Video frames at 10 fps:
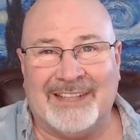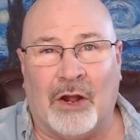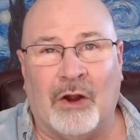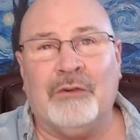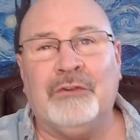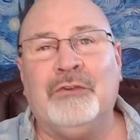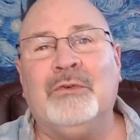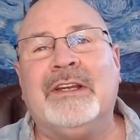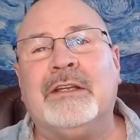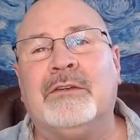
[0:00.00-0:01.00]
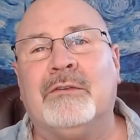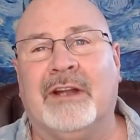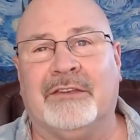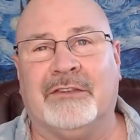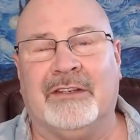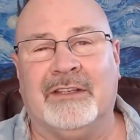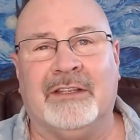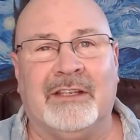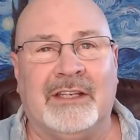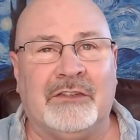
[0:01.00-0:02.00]
Are you interested
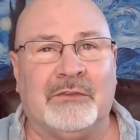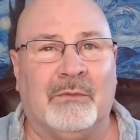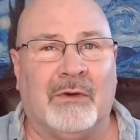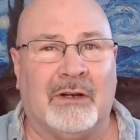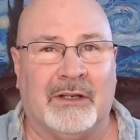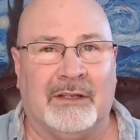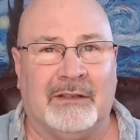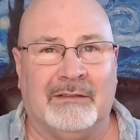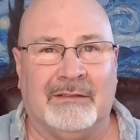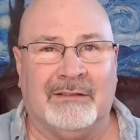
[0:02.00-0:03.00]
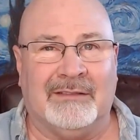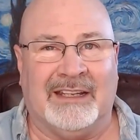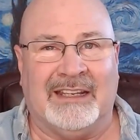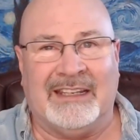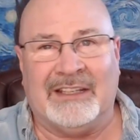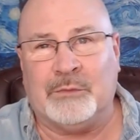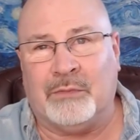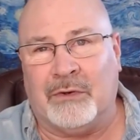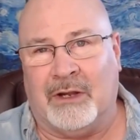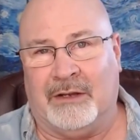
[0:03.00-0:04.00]
in the niche market and its
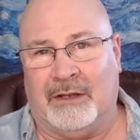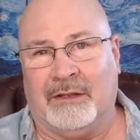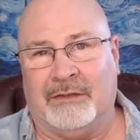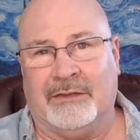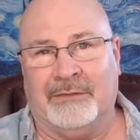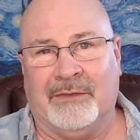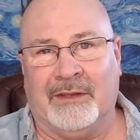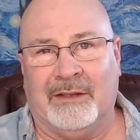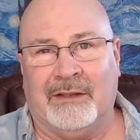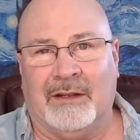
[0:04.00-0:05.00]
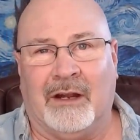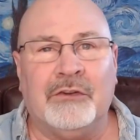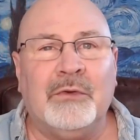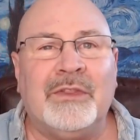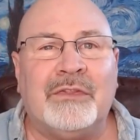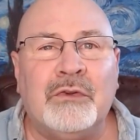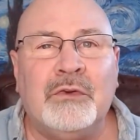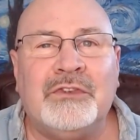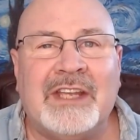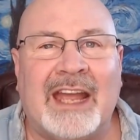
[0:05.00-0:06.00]
products? Are you
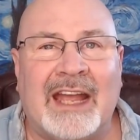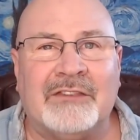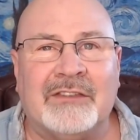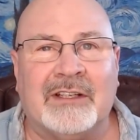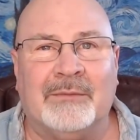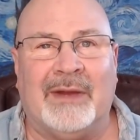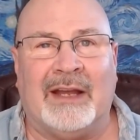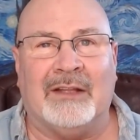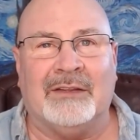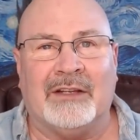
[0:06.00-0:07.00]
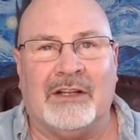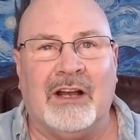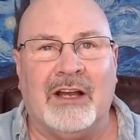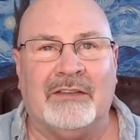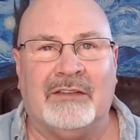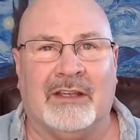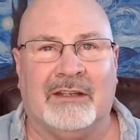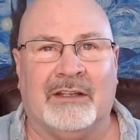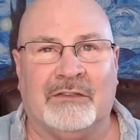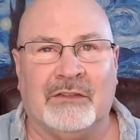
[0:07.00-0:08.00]
enthusiastic about the
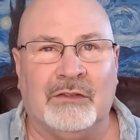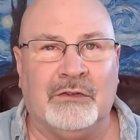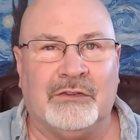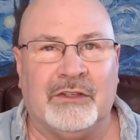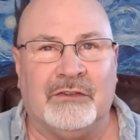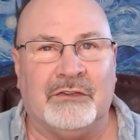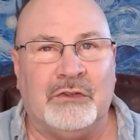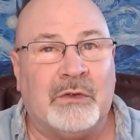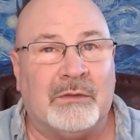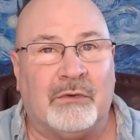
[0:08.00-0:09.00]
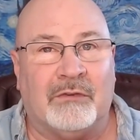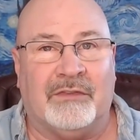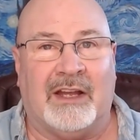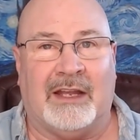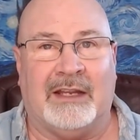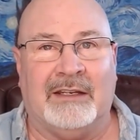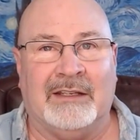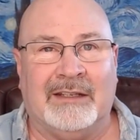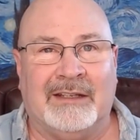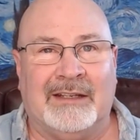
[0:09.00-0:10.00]
content and solutions you can provide?
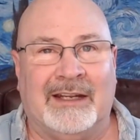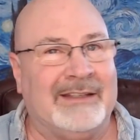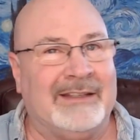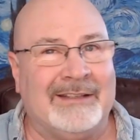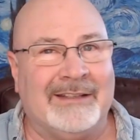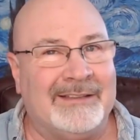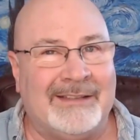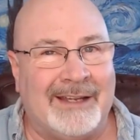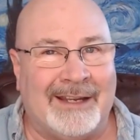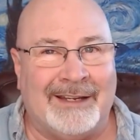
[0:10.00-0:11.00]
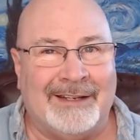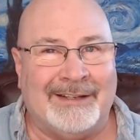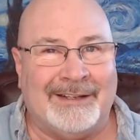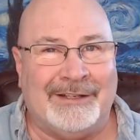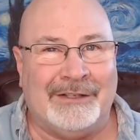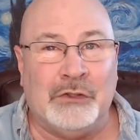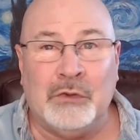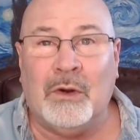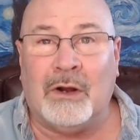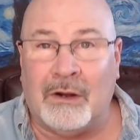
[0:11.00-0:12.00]
At the end of the day,
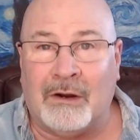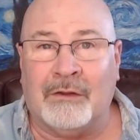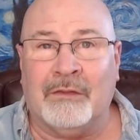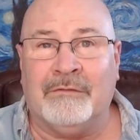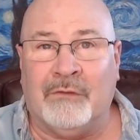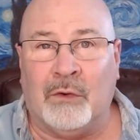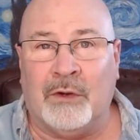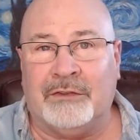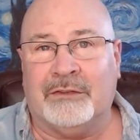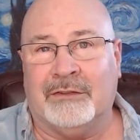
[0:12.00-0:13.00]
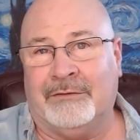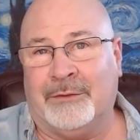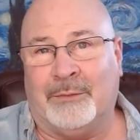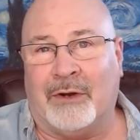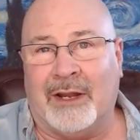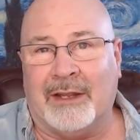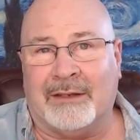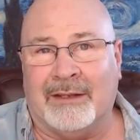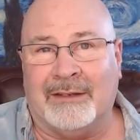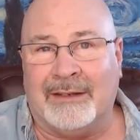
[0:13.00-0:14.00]
you are the voice of your
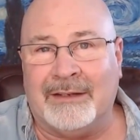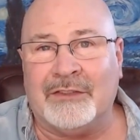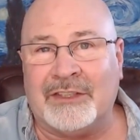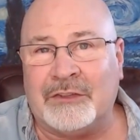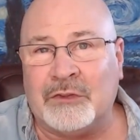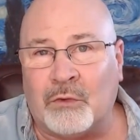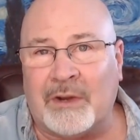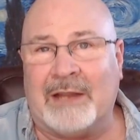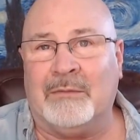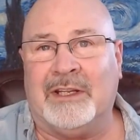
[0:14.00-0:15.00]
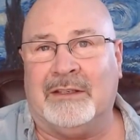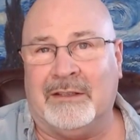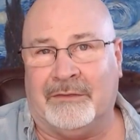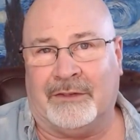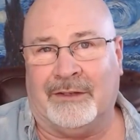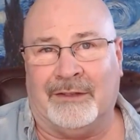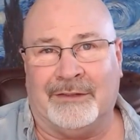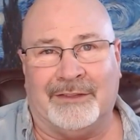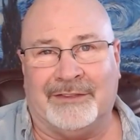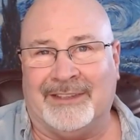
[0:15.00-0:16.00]
brand, and it is extremely
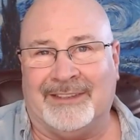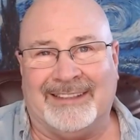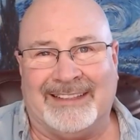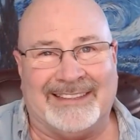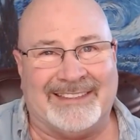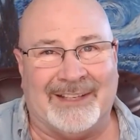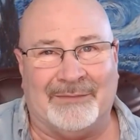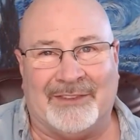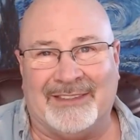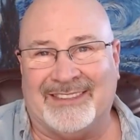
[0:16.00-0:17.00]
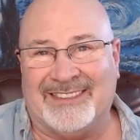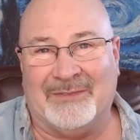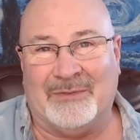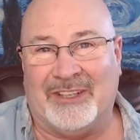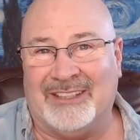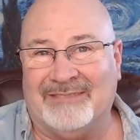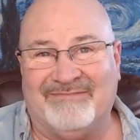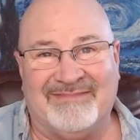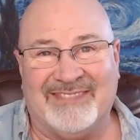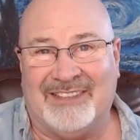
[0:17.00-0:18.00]
difficult to sell something to someone
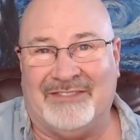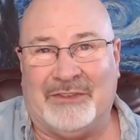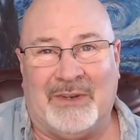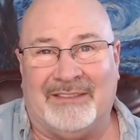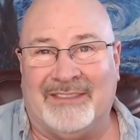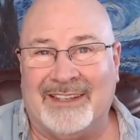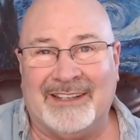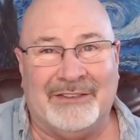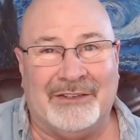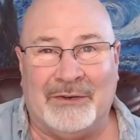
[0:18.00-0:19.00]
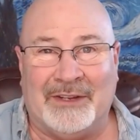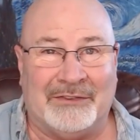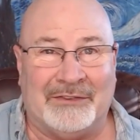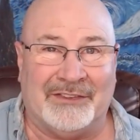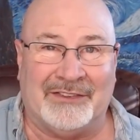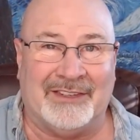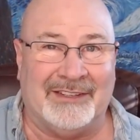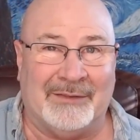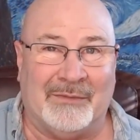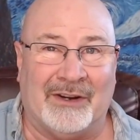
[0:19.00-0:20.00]
if you have no interest
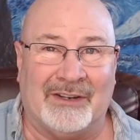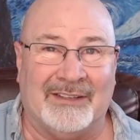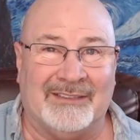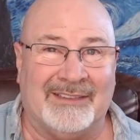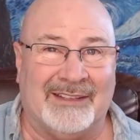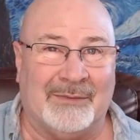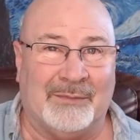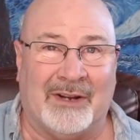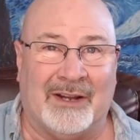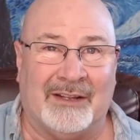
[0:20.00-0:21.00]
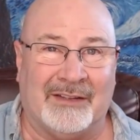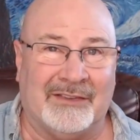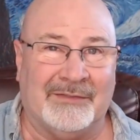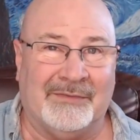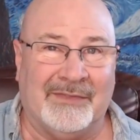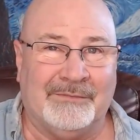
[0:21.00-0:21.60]
in the market and the products.